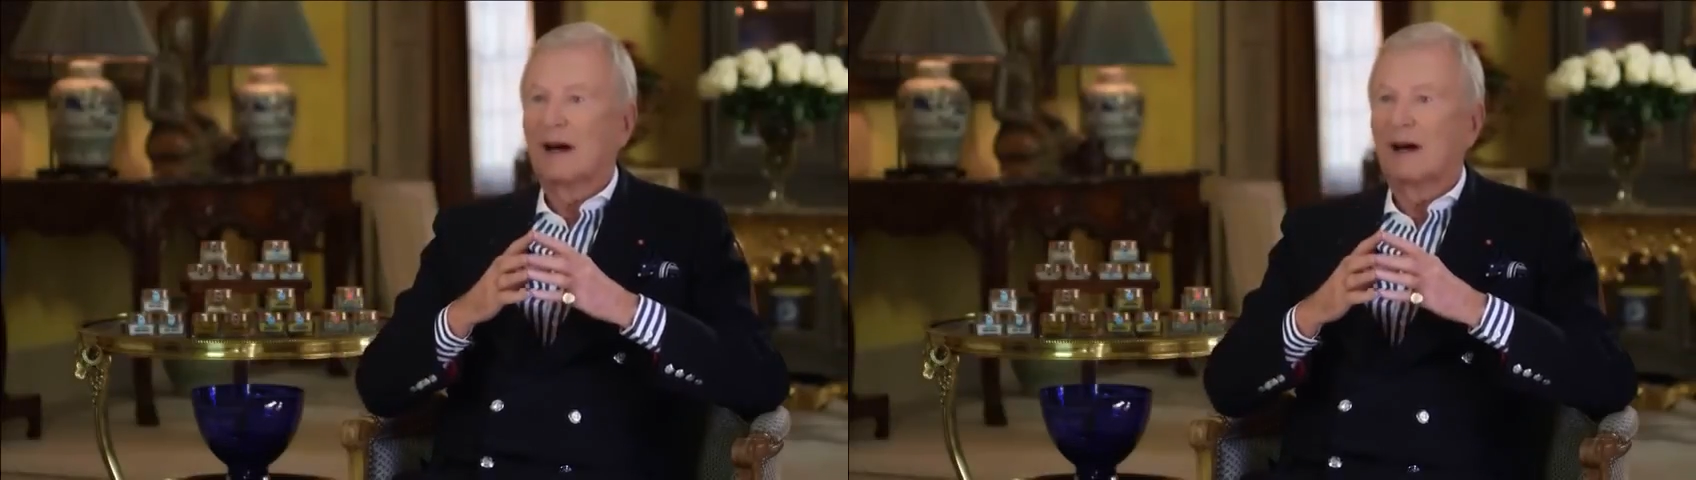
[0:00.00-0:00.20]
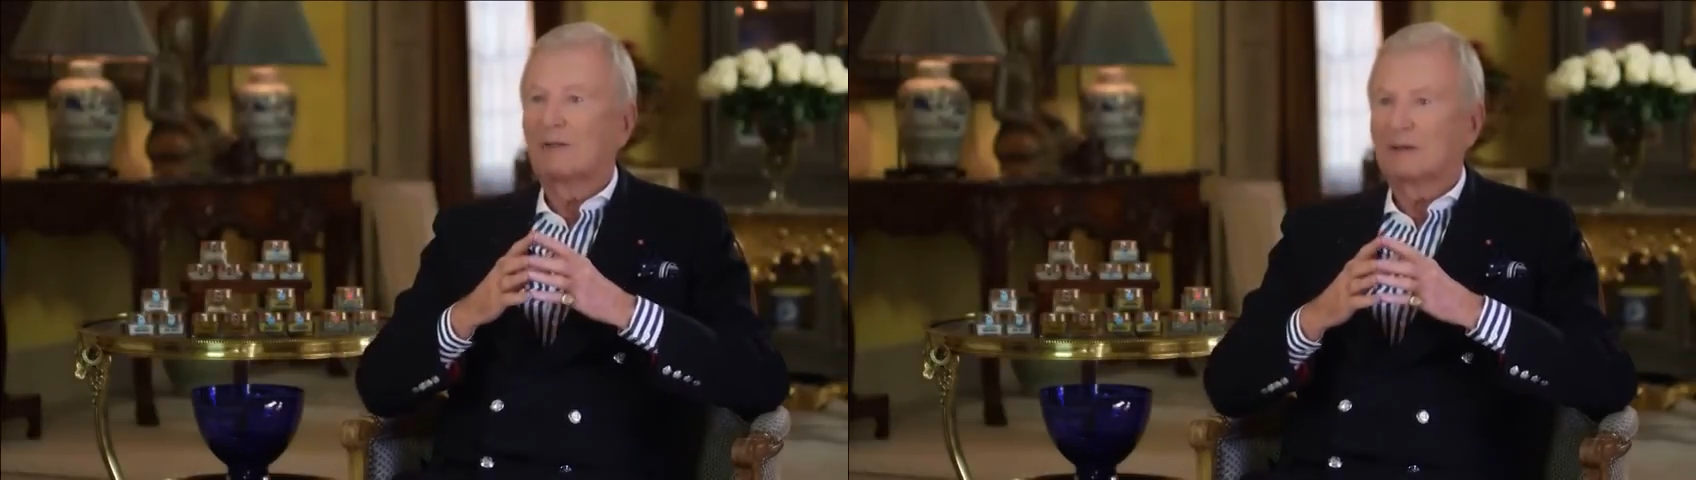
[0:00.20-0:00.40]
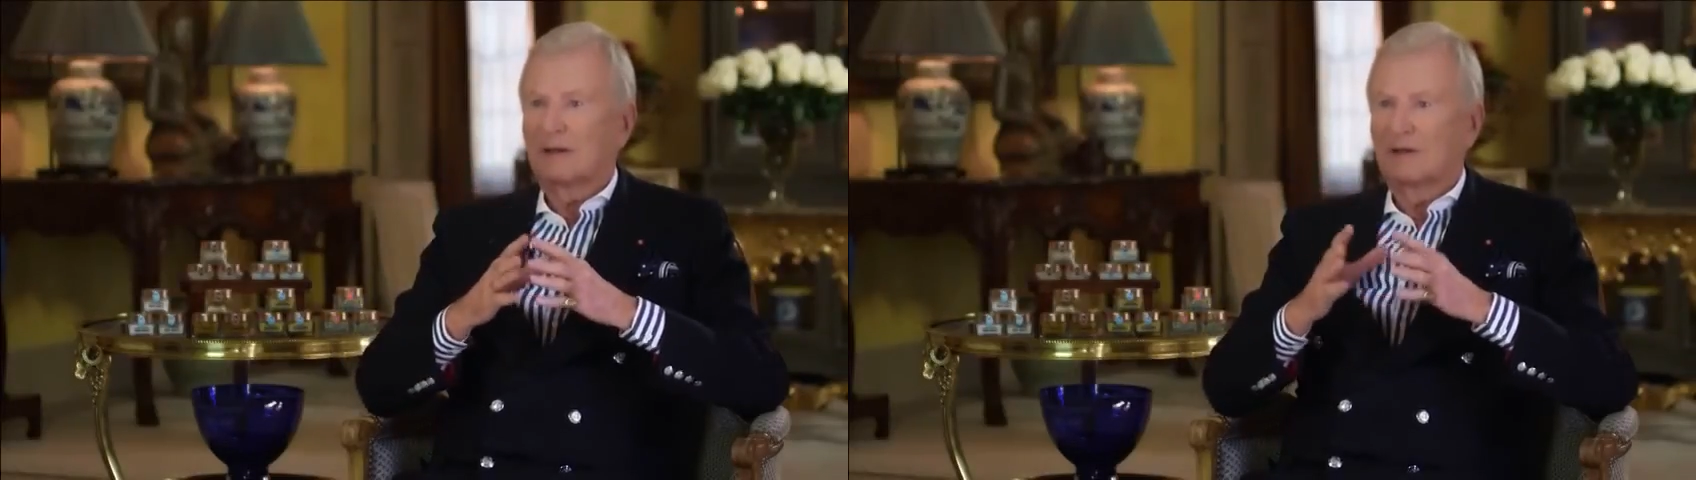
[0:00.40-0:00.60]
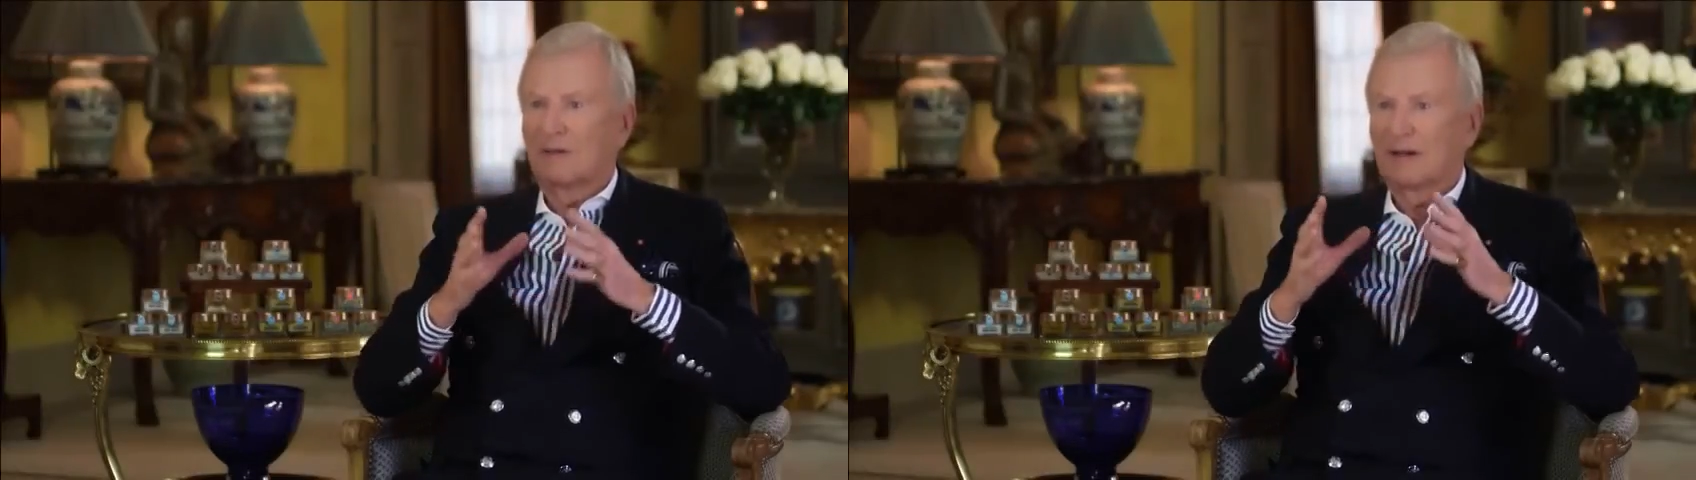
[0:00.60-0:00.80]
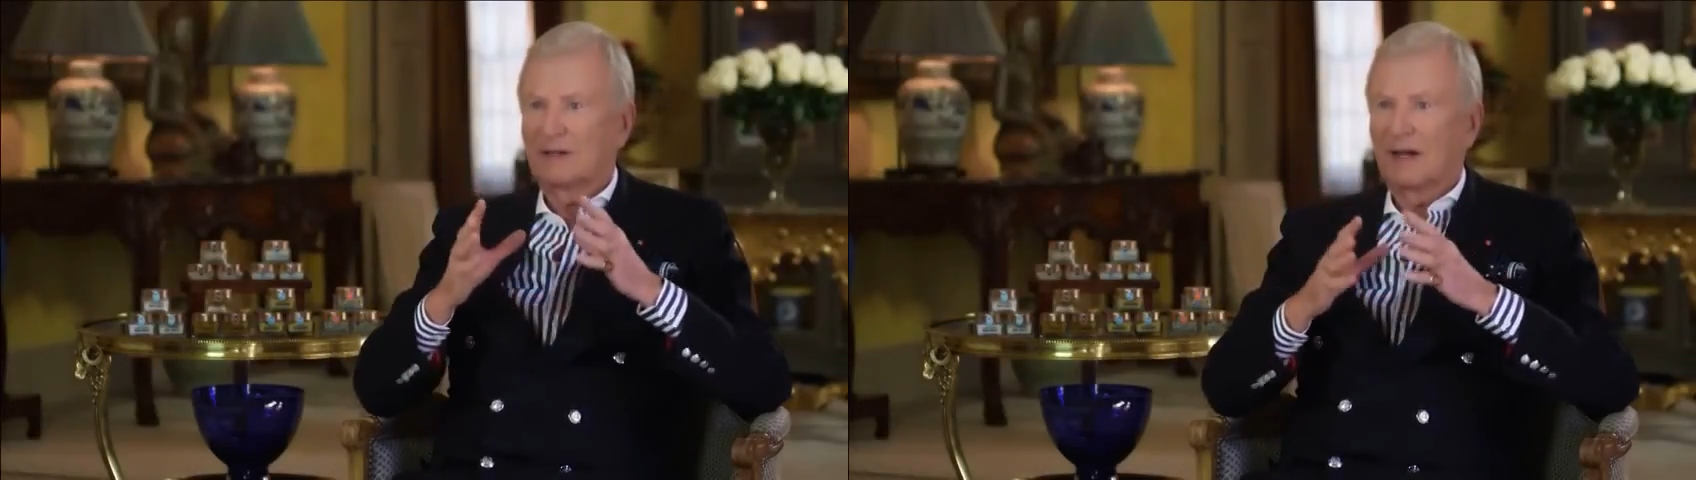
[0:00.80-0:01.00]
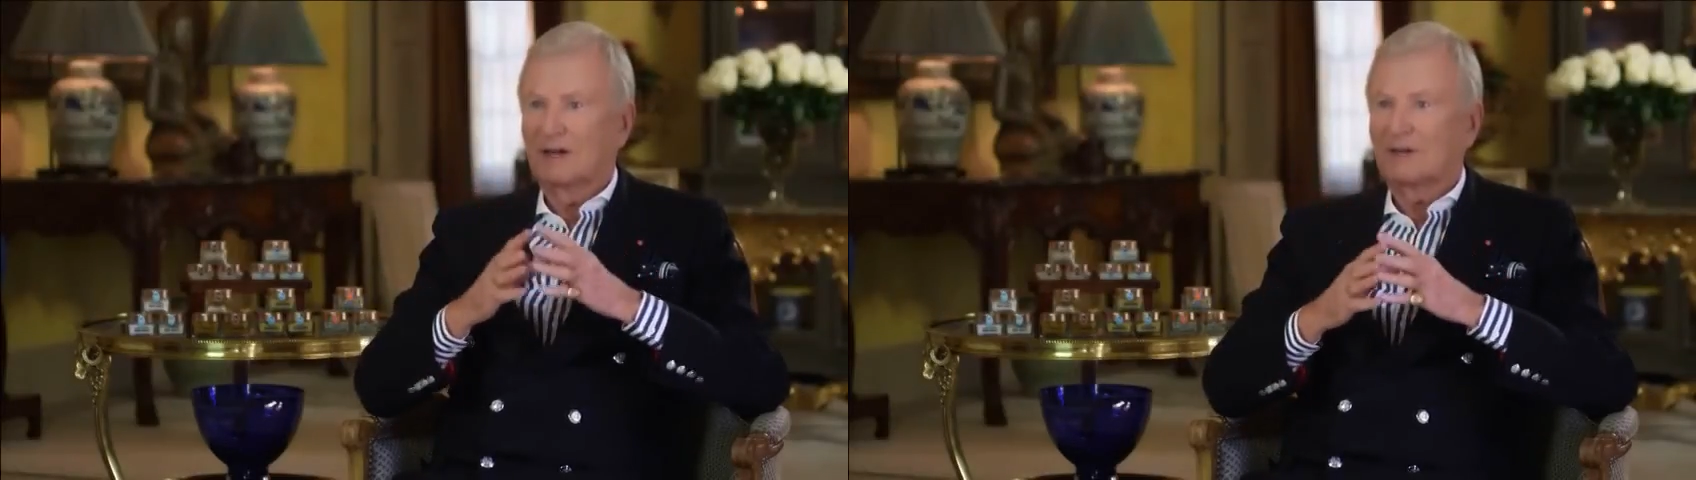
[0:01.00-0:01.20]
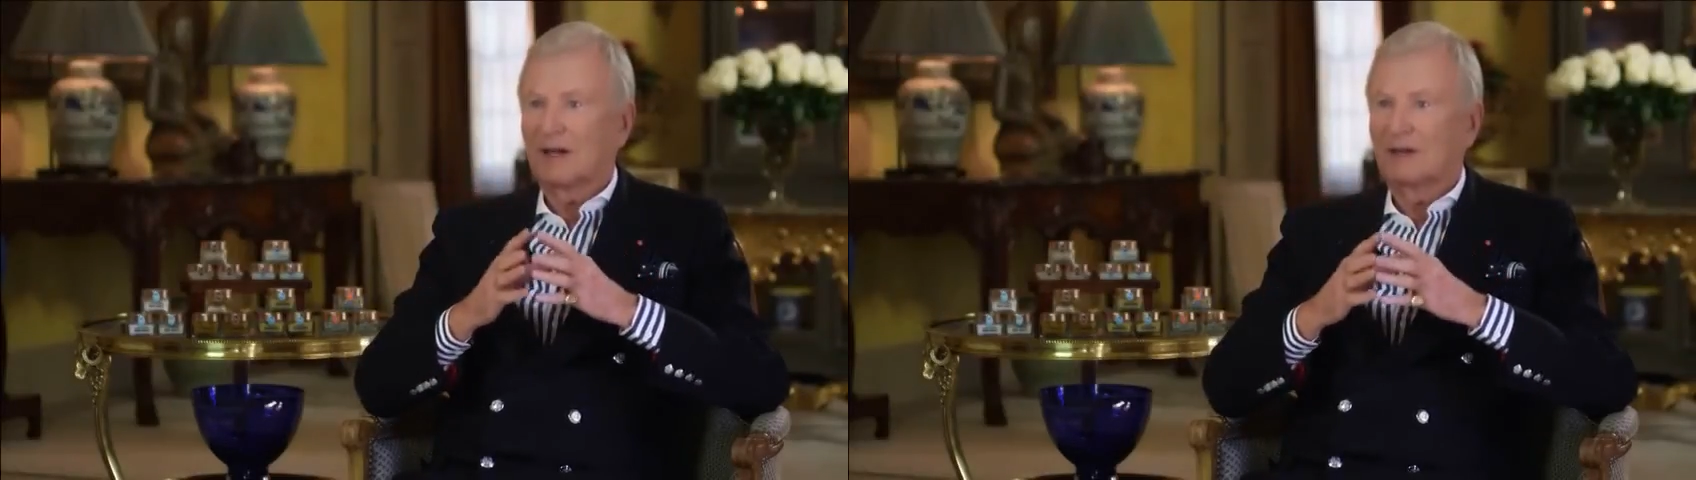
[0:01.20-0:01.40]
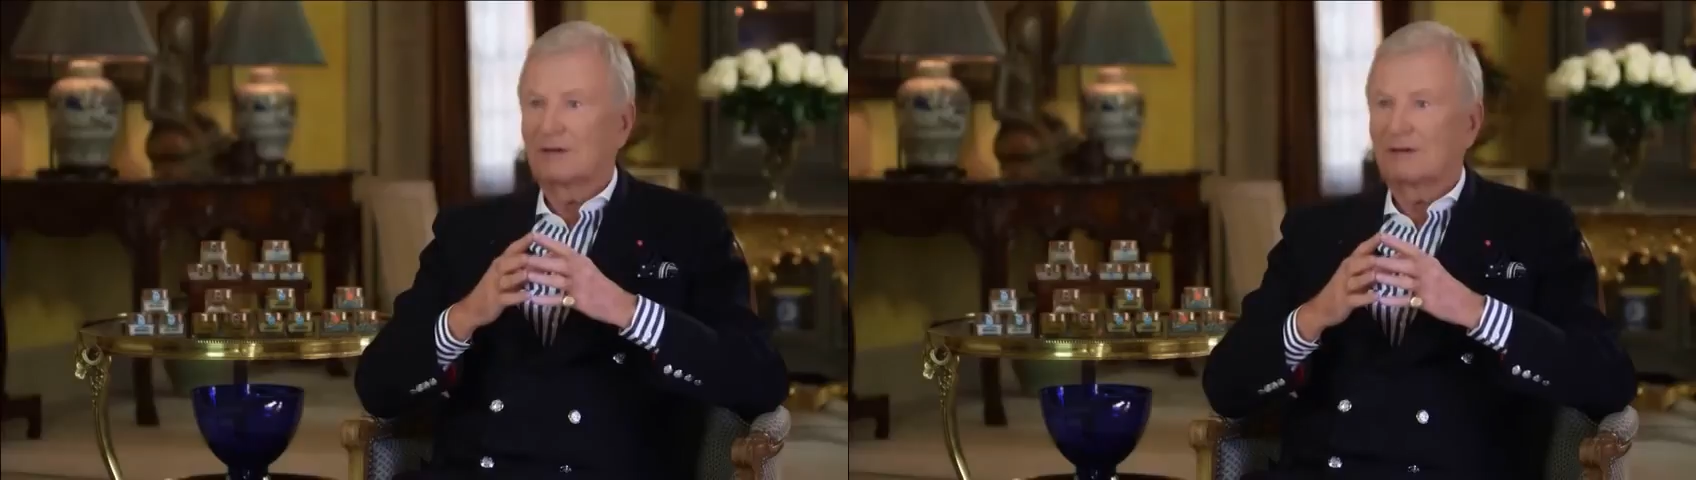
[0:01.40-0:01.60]
I was on a very tight
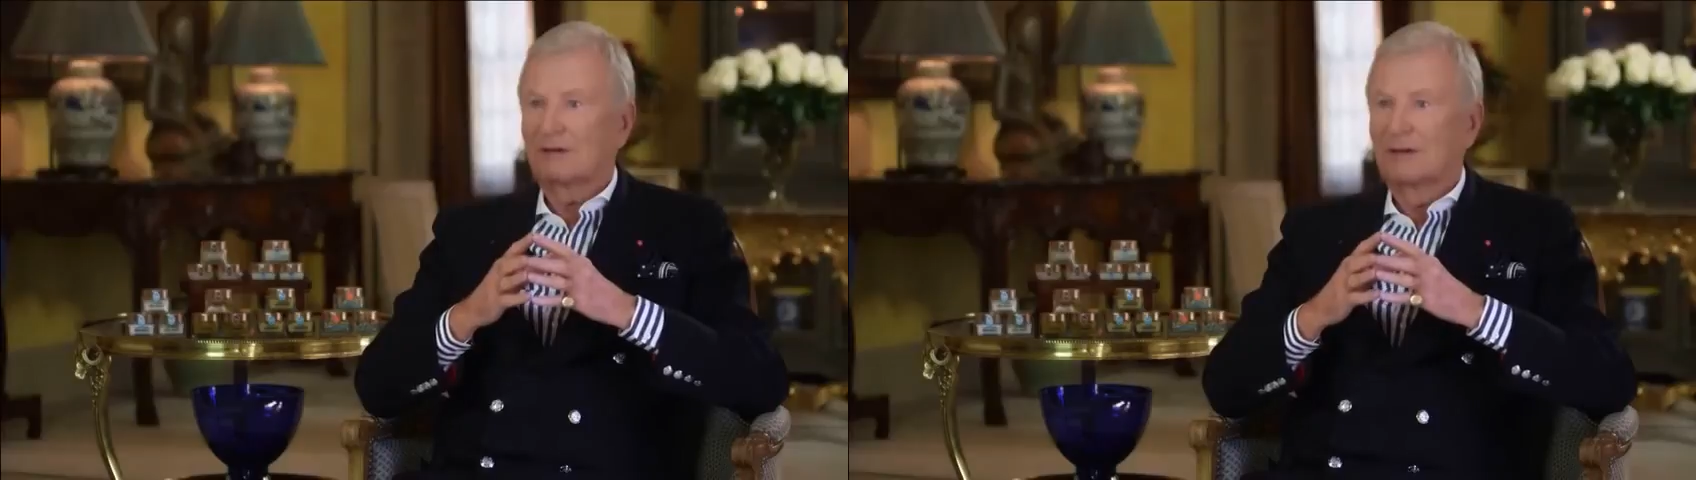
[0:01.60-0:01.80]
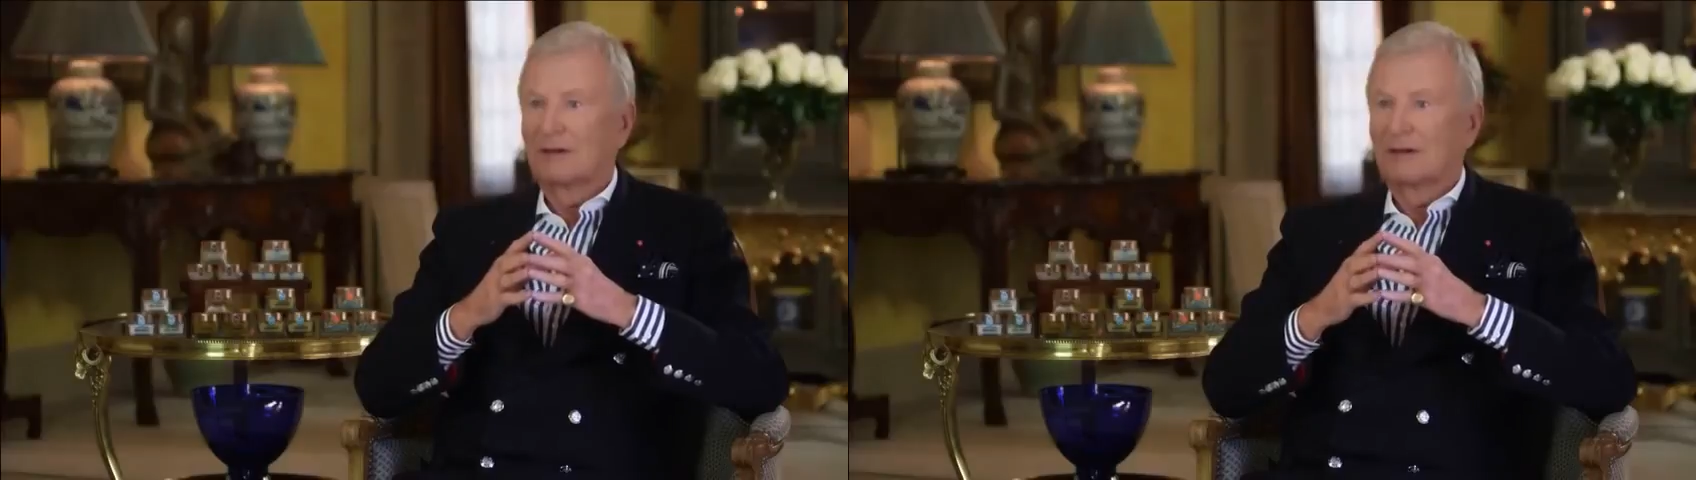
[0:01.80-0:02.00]
schedule,